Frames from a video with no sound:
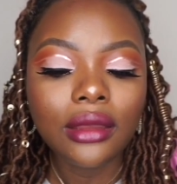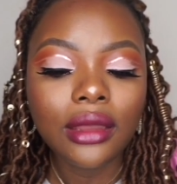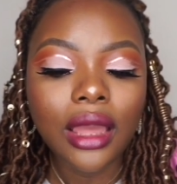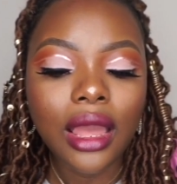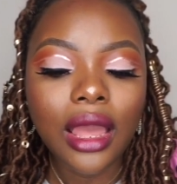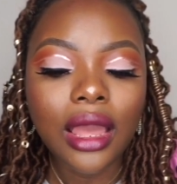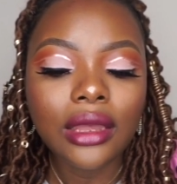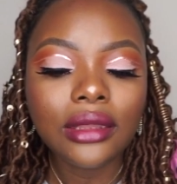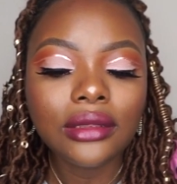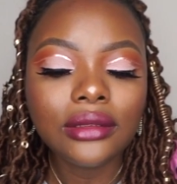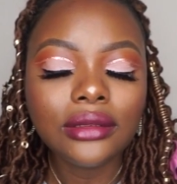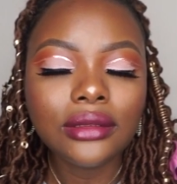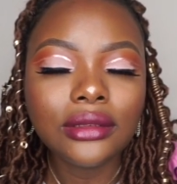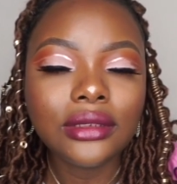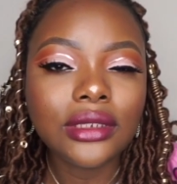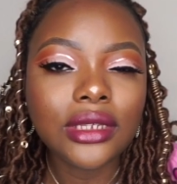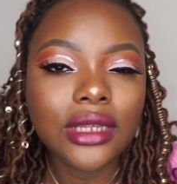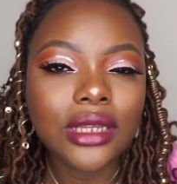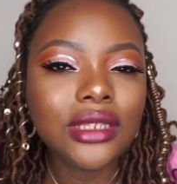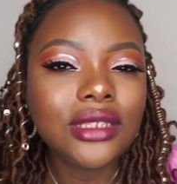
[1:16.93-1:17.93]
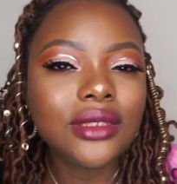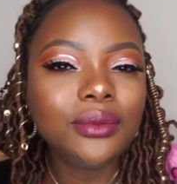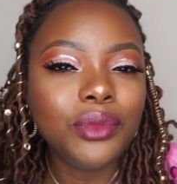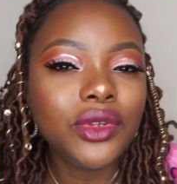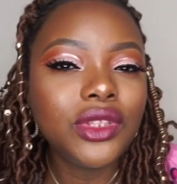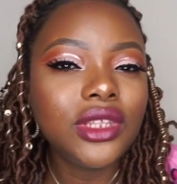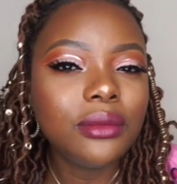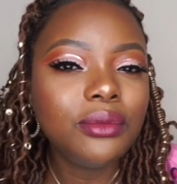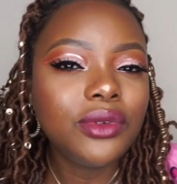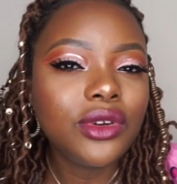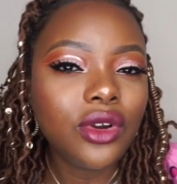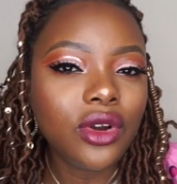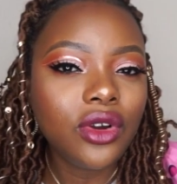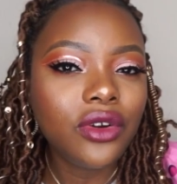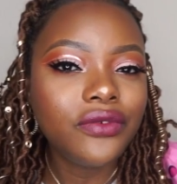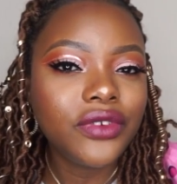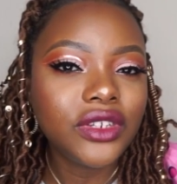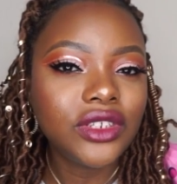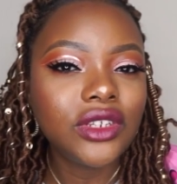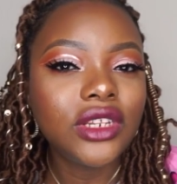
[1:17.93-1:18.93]
And it's buildable
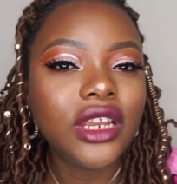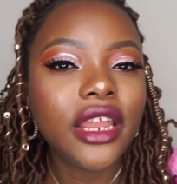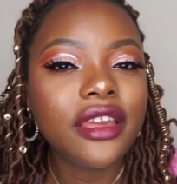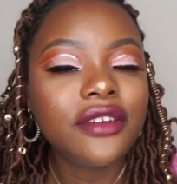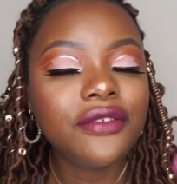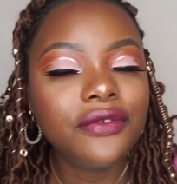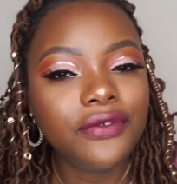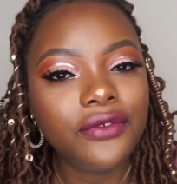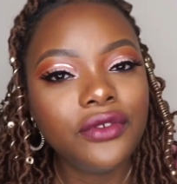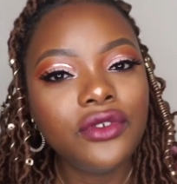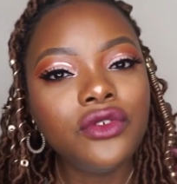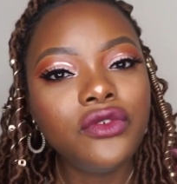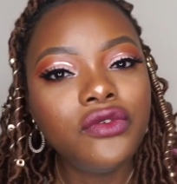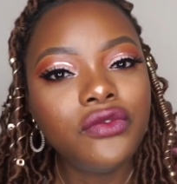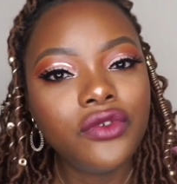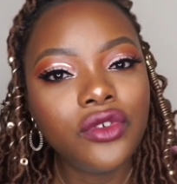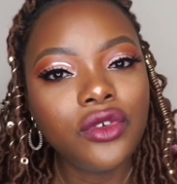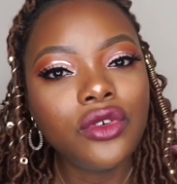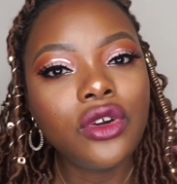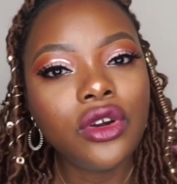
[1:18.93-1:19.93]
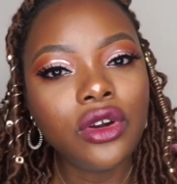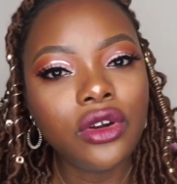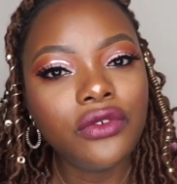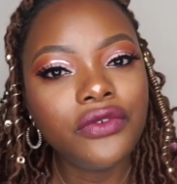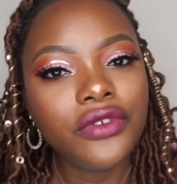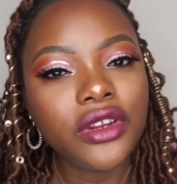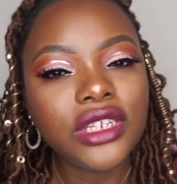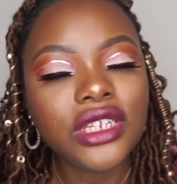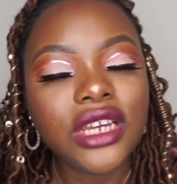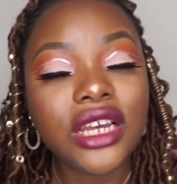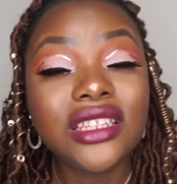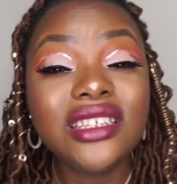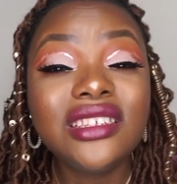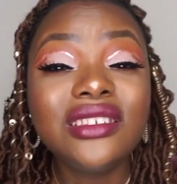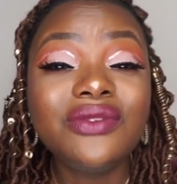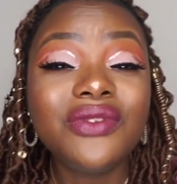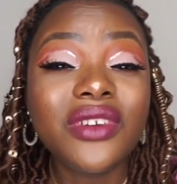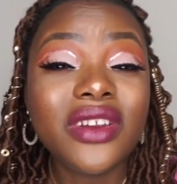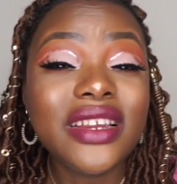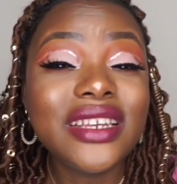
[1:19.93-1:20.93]
coverage, not like full coverage, and it's
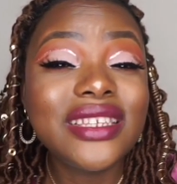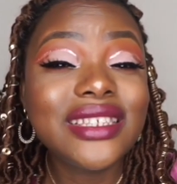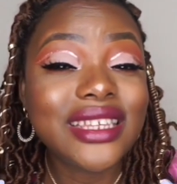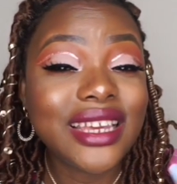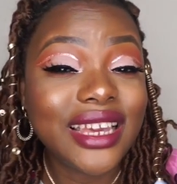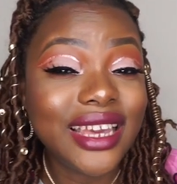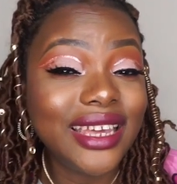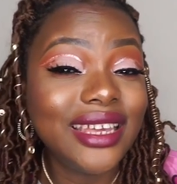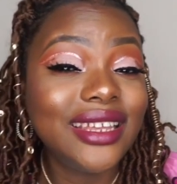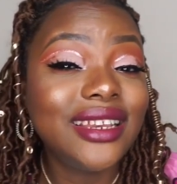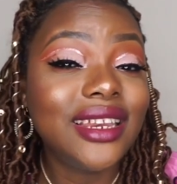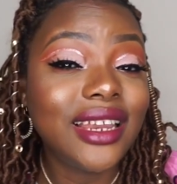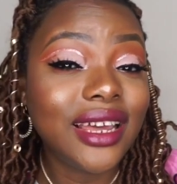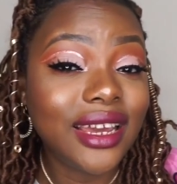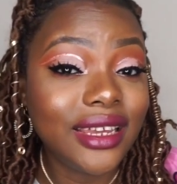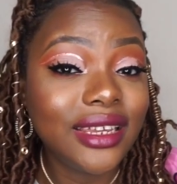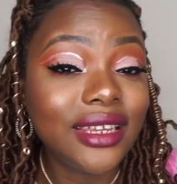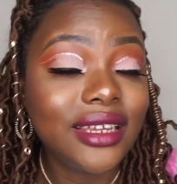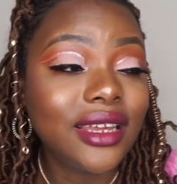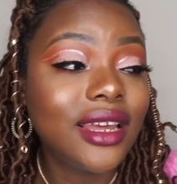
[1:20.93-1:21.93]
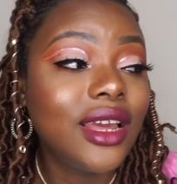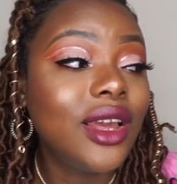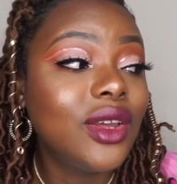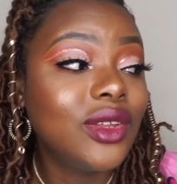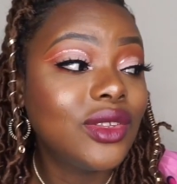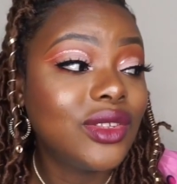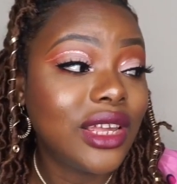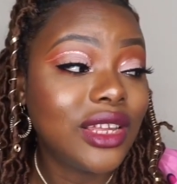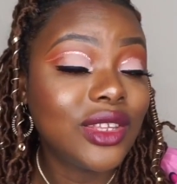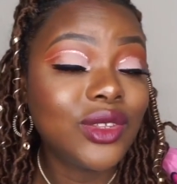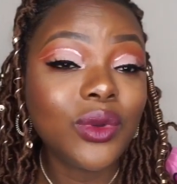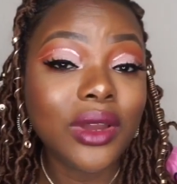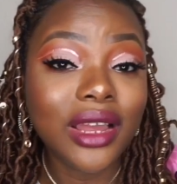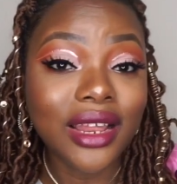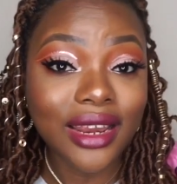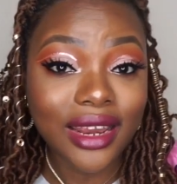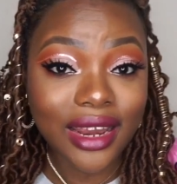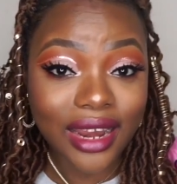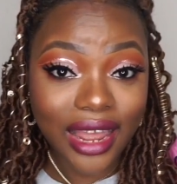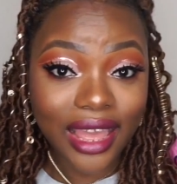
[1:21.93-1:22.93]
very skin like, so that's why I
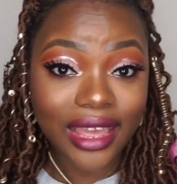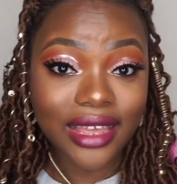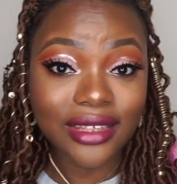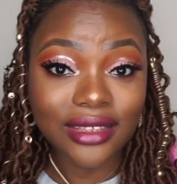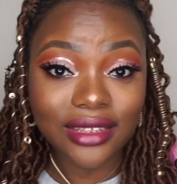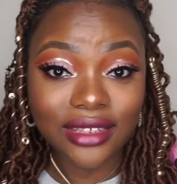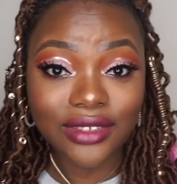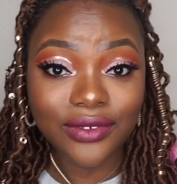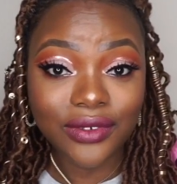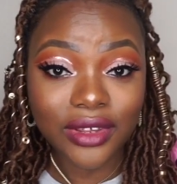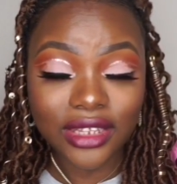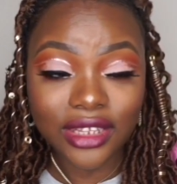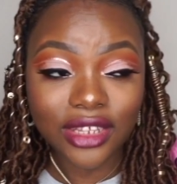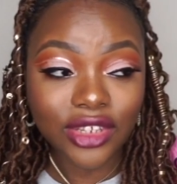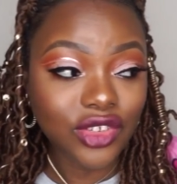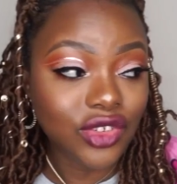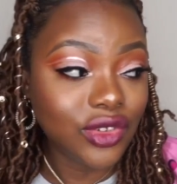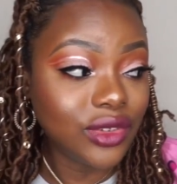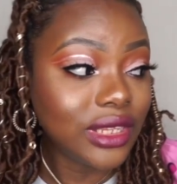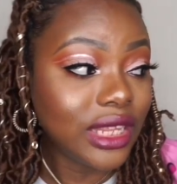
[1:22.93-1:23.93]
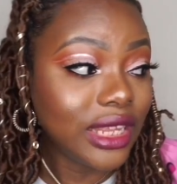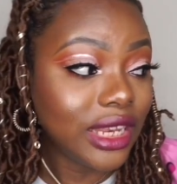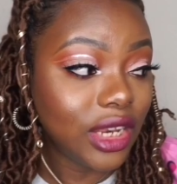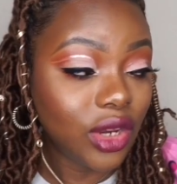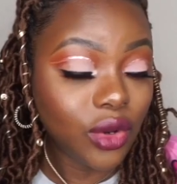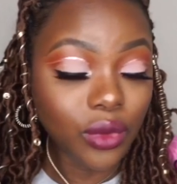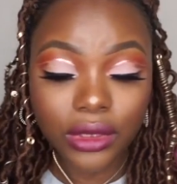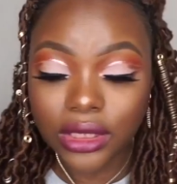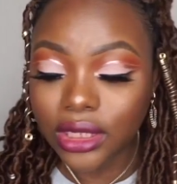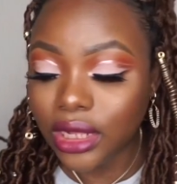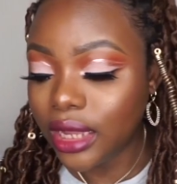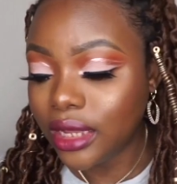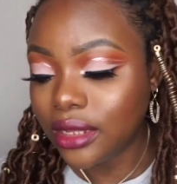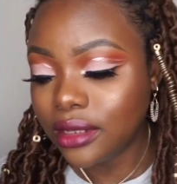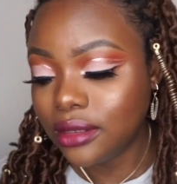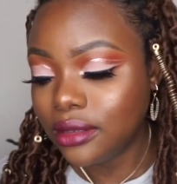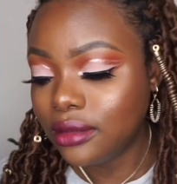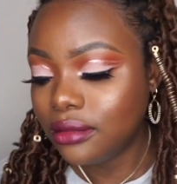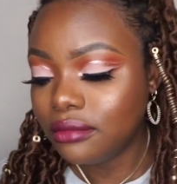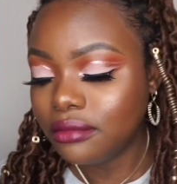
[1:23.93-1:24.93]
like this foundation a lot. Like,
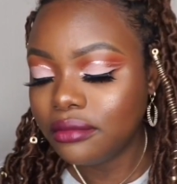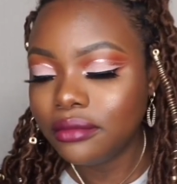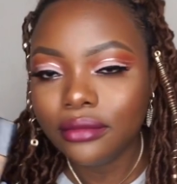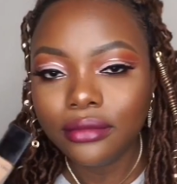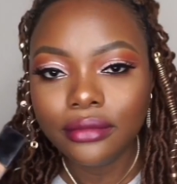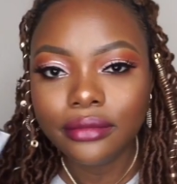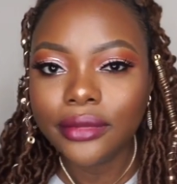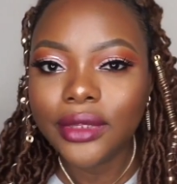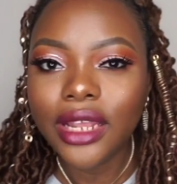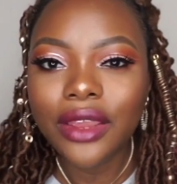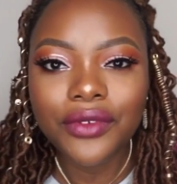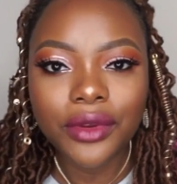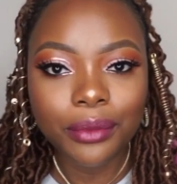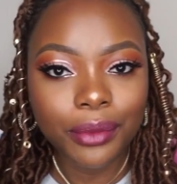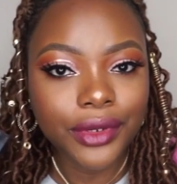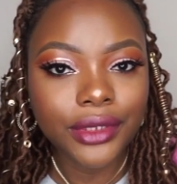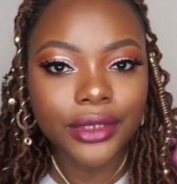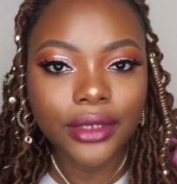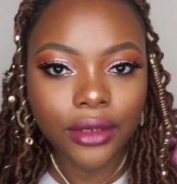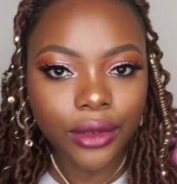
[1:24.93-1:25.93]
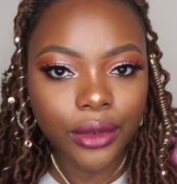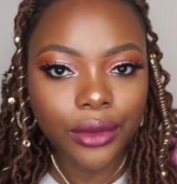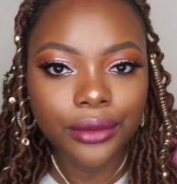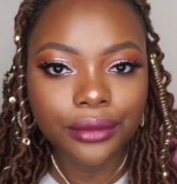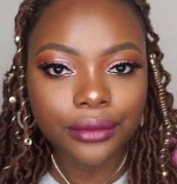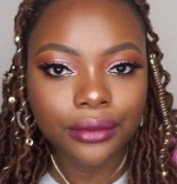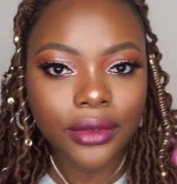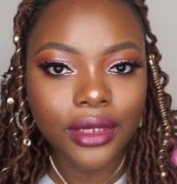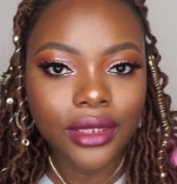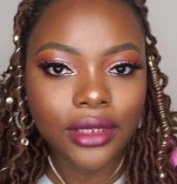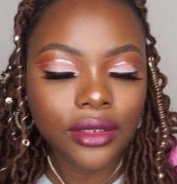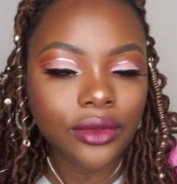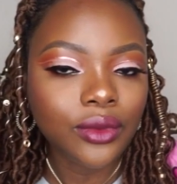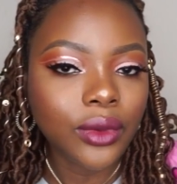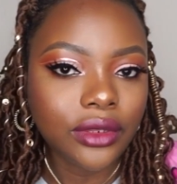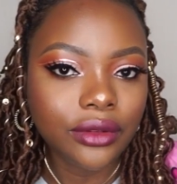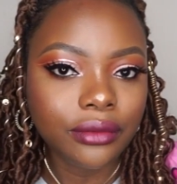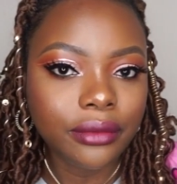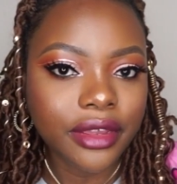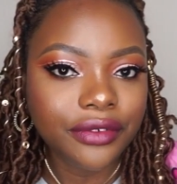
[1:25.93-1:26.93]
everybody know this is
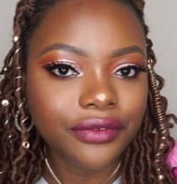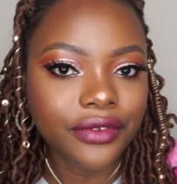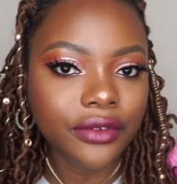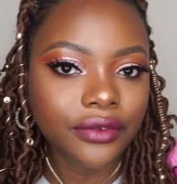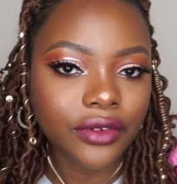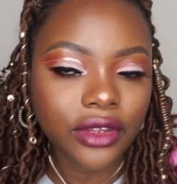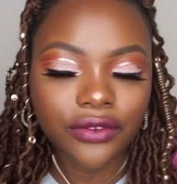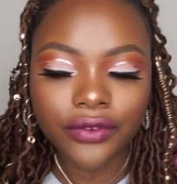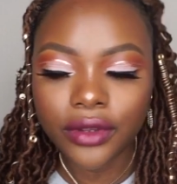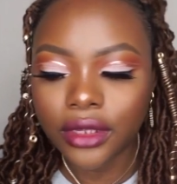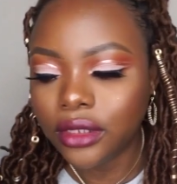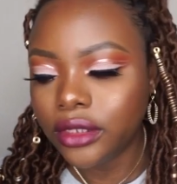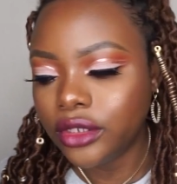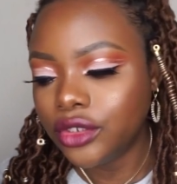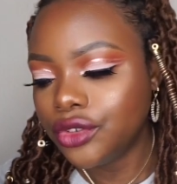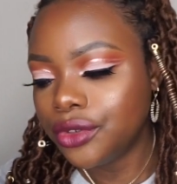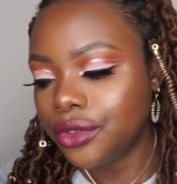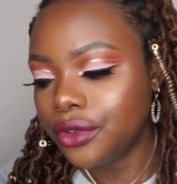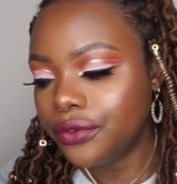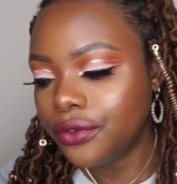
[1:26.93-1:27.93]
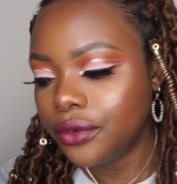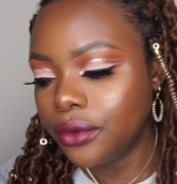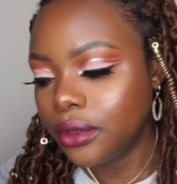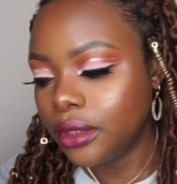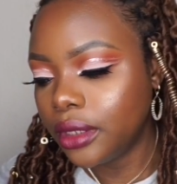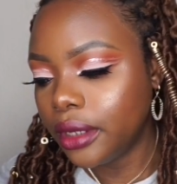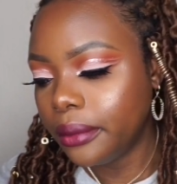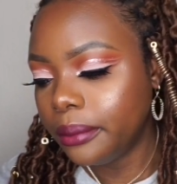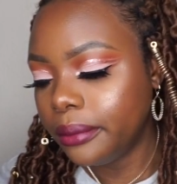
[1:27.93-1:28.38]
one of my favorite foundation of all time.